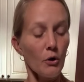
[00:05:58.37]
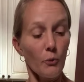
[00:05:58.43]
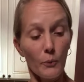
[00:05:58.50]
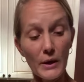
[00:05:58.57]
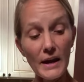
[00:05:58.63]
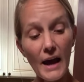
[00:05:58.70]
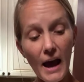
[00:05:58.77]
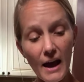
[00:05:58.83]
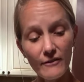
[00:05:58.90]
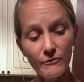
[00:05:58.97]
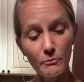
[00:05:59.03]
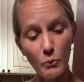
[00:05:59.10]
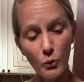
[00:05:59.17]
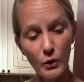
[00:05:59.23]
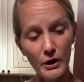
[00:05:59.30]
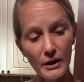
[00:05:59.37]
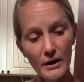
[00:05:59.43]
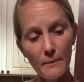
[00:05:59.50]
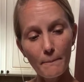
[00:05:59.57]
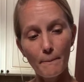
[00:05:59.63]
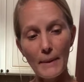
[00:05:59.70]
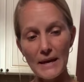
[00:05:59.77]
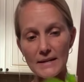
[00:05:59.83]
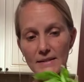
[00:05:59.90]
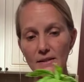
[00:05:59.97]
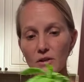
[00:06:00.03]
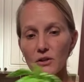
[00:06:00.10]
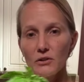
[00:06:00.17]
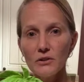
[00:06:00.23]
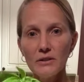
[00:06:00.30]
We have more
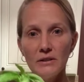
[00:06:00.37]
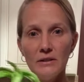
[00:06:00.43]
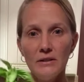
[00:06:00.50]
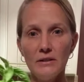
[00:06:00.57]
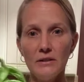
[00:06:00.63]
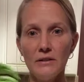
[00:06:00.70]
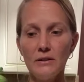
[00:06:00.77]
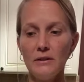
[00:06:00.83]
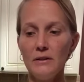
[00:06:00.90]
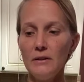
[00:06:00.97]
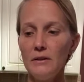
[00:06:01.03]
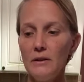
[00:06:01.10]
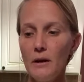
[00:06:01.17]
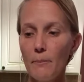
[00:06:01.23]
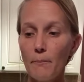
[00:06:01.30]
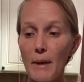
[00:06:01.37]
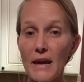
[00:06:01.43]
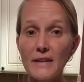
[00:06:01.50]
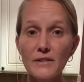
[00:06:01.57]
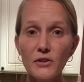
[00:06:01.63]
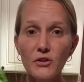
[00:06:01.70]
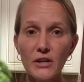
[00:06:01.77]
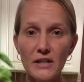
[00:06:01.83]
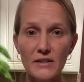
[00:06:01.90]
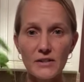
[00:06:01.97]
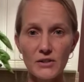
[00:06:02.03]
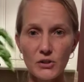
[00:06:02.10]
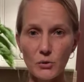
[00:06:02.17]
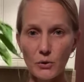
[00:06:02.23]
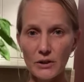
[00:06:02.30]
basil. Basil gets
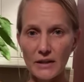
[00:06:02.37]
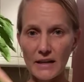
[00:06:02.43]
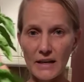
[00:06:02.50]
stored